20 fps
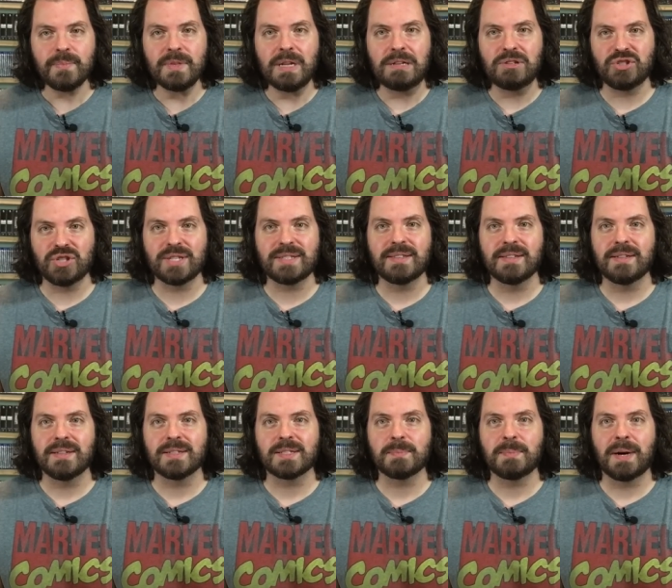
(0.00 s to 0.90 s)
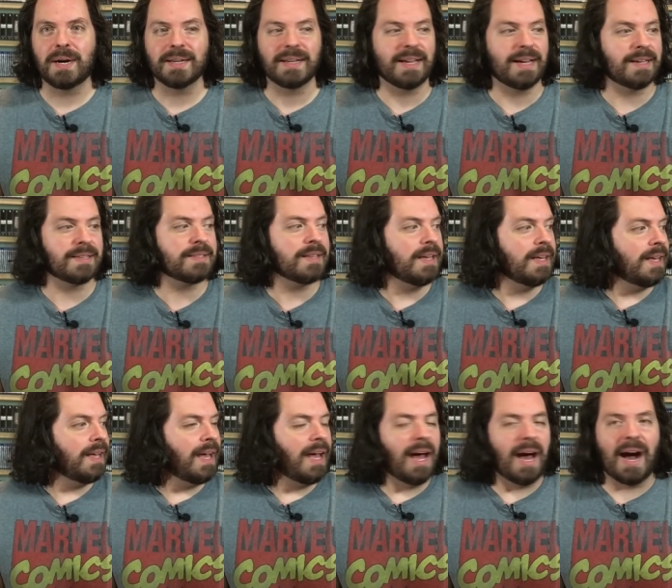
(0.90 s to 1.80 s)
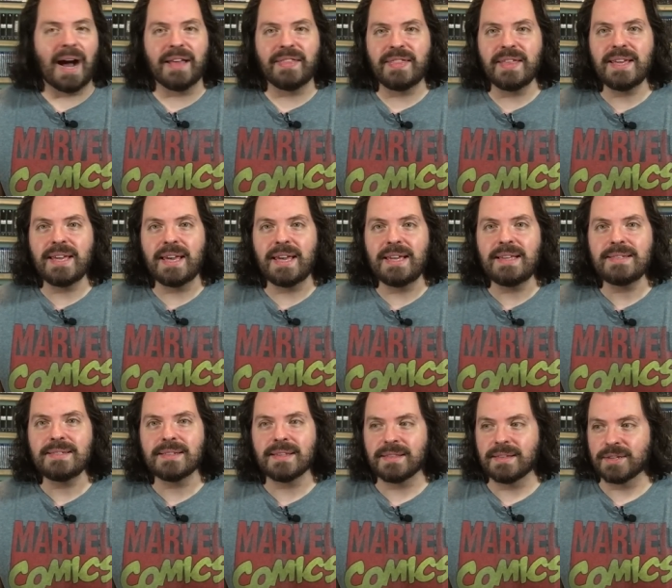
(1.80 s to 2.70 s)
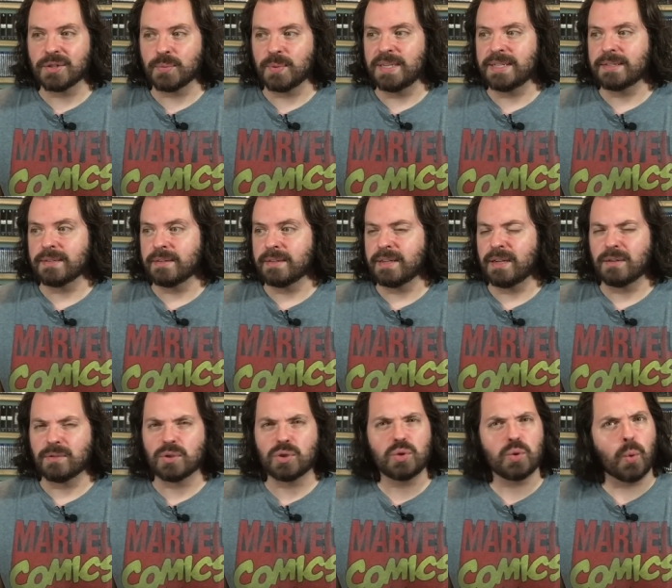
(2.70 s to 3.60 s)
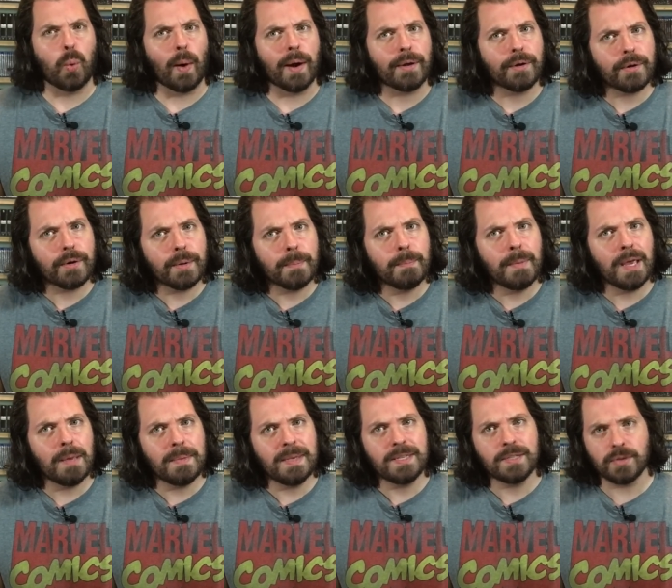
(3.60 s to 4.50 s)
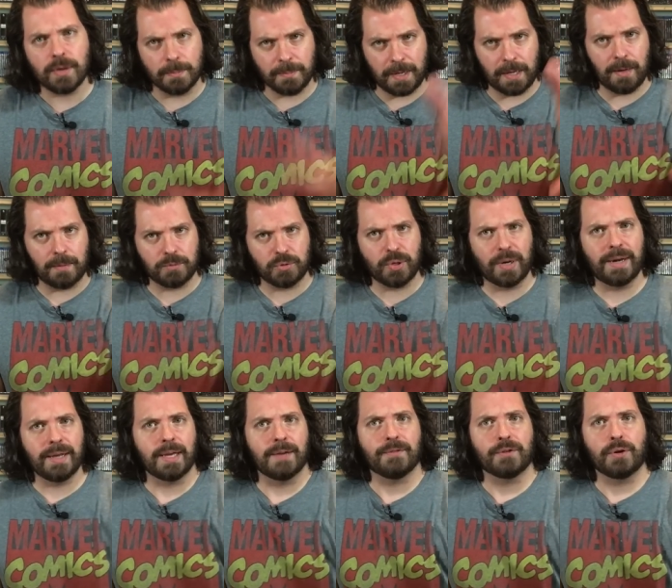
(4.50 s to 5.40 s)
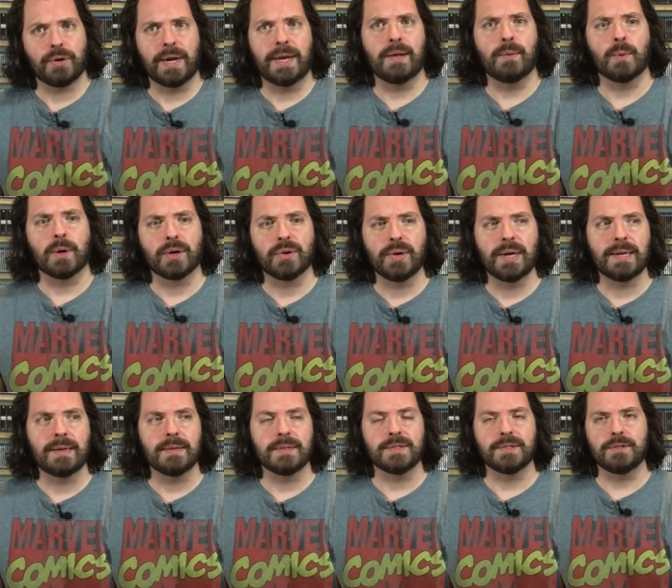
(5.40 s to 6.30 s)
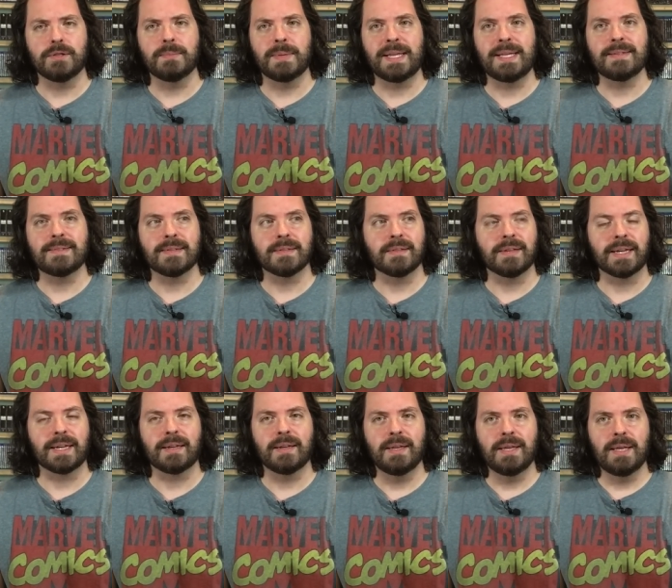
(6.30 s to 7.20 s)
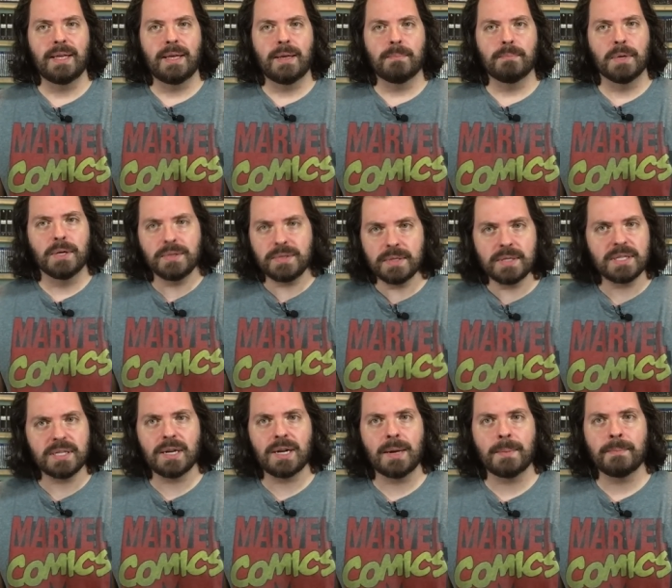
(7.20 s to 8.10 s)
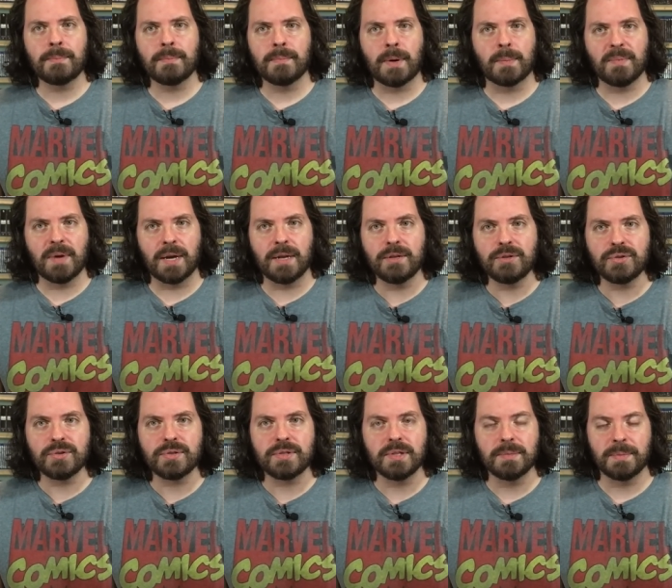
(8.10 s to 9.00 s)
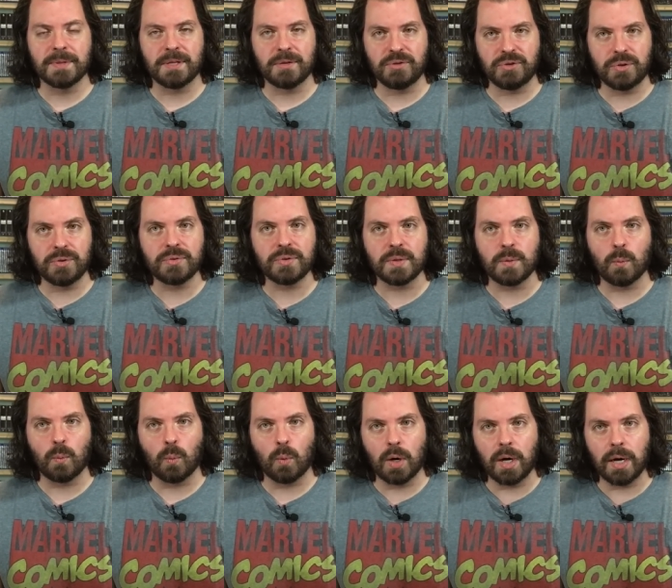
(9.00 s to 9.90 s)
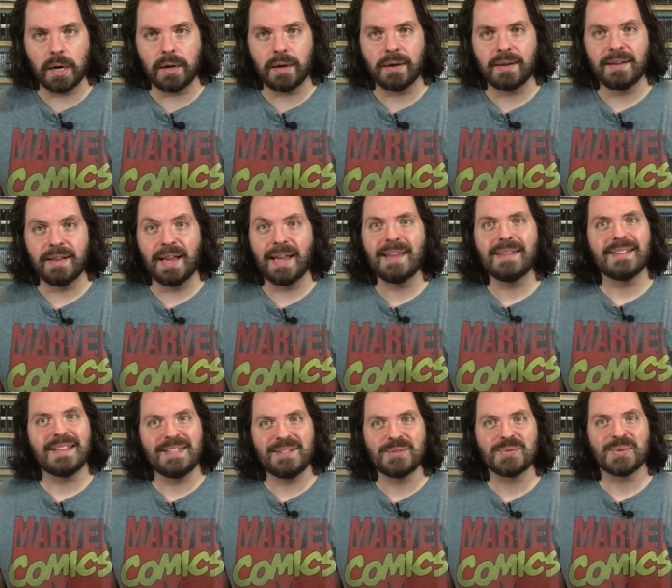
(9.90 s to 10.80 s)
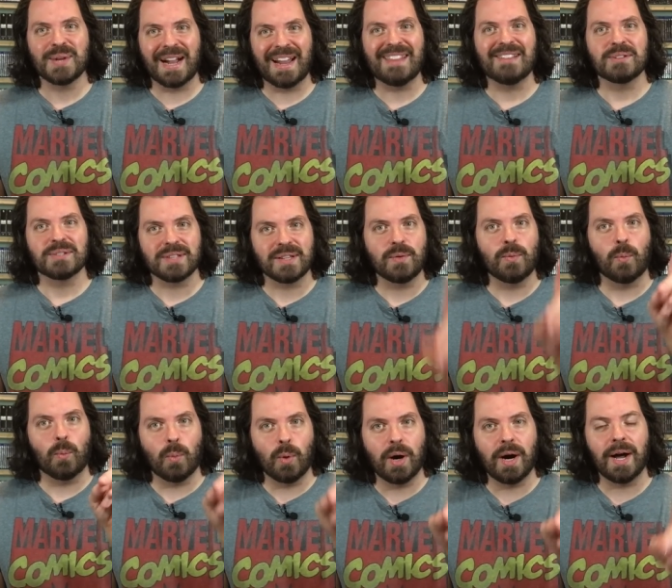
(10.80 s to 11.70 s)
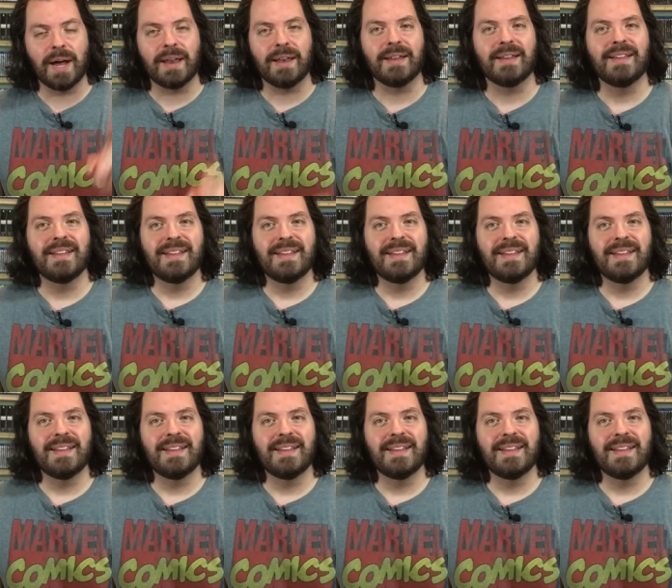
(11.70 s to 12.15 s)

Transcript: Just the Disc podcast, I think he said this recently on Twitter, maybe. So I'm trying to give credit where credit is due, but he said, like, most of the time I'm not interested, but there's usually one. And he's right. There's like one.